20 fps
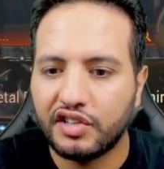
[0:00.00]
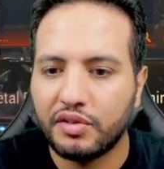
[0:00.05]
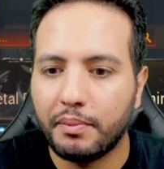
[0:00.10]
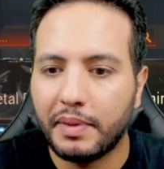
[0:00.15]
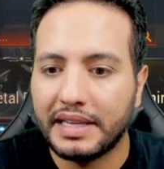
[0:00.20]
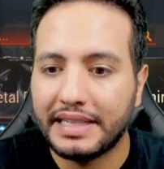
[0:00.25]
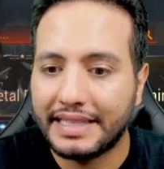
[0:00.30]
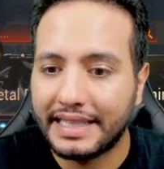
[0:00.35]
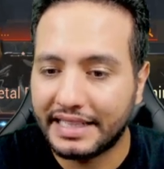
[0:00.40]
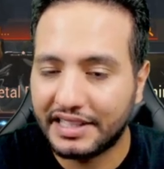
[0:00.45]
by
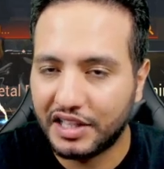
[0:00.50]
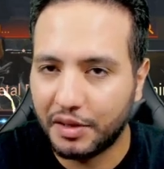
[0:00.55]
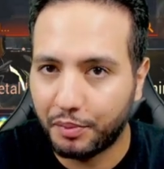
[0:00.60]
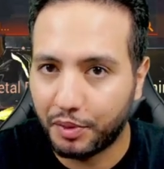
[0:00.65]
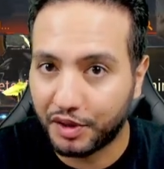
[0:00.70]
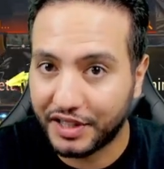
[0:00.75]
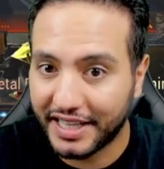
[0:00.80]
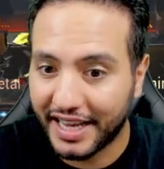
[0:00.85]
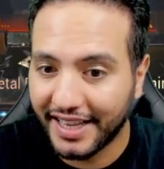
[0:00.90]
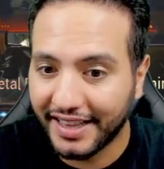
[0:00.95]

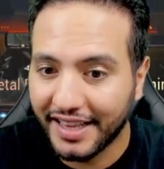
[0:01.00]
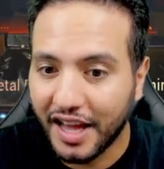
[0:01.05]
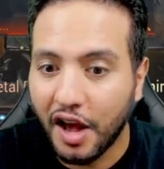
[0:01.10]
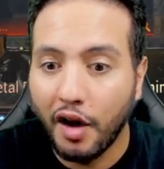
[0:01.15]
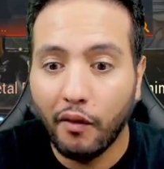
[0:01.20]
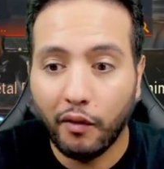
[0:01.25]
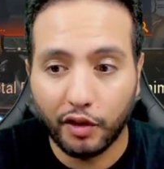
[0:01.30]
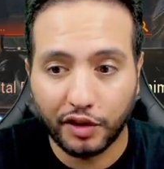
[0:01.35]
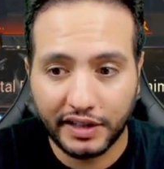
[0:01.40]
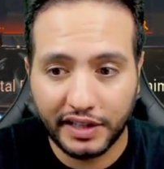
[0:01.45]
60%
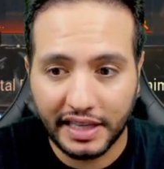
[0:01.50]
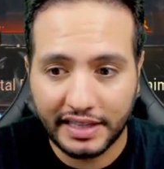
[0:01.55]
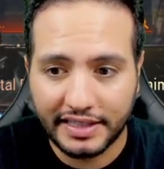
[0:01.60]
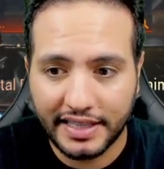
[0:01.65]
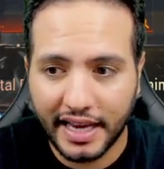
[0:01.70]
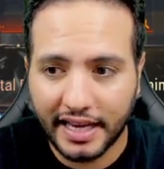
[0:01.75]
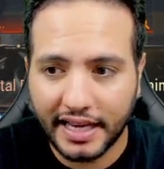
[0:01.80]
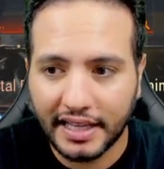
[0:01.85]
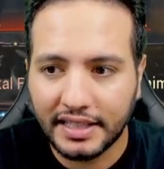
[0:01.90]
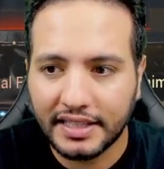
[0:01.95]
for 10
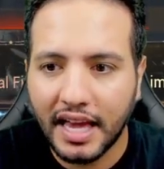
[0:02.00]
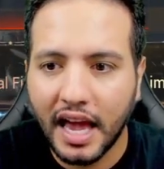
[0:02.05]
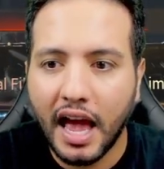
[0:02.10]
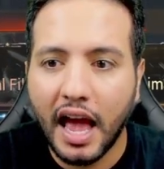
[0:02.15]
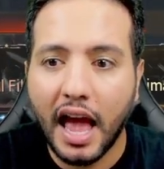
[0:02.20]
seconds,